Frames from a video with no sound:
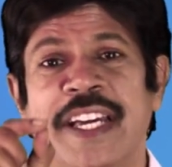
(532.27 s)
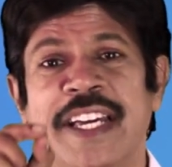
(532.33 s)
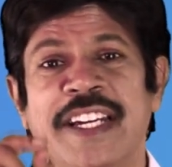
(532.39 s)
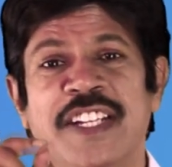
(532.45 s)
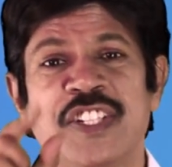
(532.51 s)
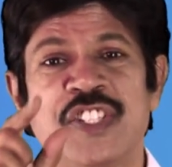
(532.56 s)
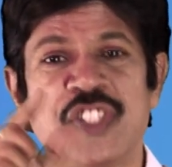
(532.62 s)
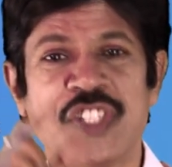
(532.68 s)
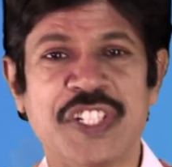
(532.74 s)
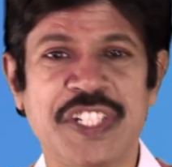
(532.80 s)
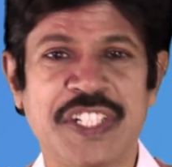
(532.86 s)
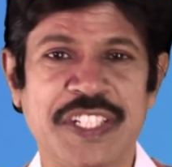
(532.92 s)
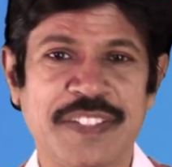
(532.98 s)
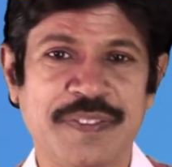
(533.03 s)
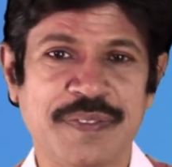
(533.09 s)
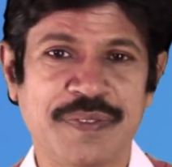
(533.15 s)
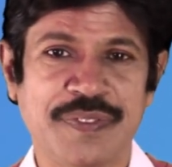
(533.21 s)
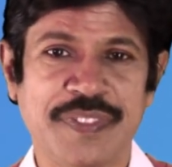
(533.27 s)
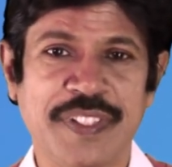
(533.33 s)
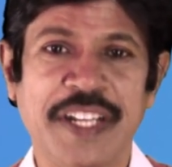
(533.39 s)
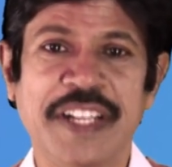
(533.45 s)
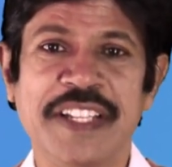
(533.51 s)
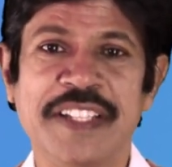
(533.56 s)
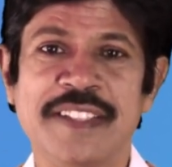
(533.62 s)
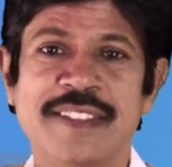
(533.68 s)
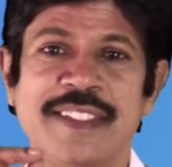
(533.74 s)
energy, that
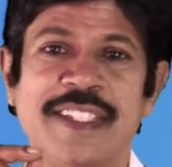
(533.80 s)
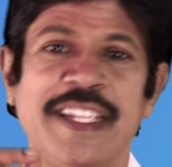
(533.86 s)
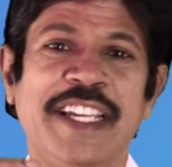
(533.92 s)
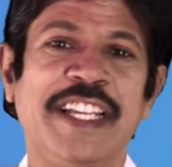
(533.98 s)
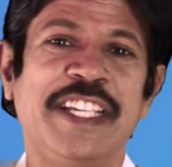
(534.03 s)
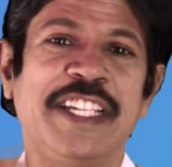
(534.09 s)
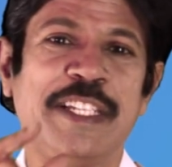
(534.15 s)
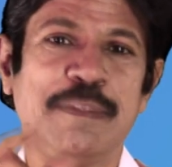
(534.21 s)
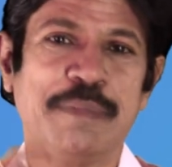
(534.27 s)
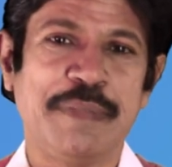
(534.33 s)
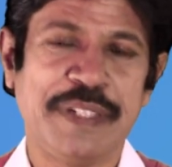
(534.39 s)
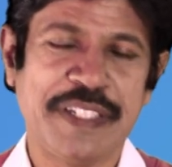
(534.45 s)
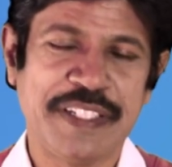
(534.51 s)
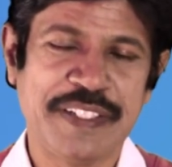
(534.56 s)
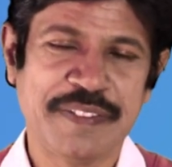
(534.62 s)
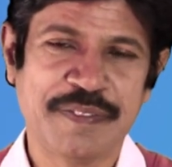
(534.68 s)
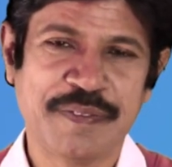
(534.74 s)
is ATP.